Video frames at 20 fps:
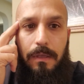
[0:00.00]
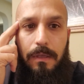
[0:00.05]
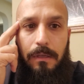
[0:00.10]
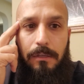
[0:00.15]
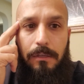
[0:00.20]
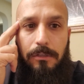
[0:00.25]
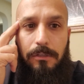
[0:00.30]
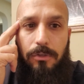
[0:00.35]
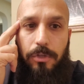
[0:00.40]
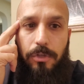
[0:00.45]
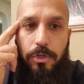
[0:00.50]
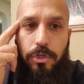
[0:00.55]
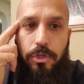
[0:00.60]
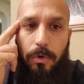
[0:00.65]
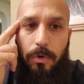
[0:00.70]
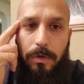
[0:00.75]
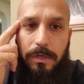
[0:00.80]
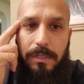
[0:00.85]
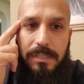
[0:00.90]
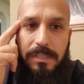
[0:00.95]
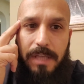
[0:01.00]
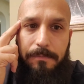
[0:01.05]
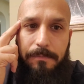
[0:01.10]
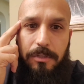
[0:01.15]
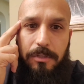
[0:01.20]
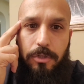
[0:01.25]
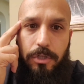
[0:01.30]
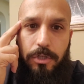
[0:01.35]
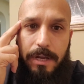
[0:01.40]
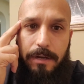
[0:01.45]
So these short
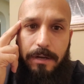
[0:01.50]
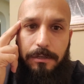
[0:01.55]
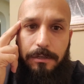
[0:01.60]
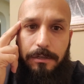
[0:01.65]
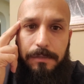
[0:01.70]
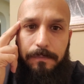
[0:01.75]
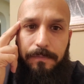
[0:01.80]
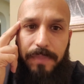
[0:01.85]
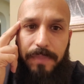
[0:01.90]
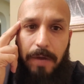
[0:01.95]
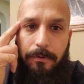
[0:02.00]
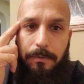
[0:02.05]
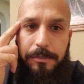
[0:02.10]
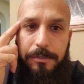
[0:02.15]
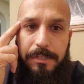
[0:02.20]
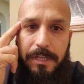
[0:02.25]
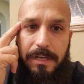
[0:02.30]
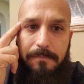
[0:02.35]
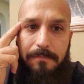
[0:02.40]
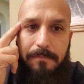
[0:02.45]
exempt shares now represent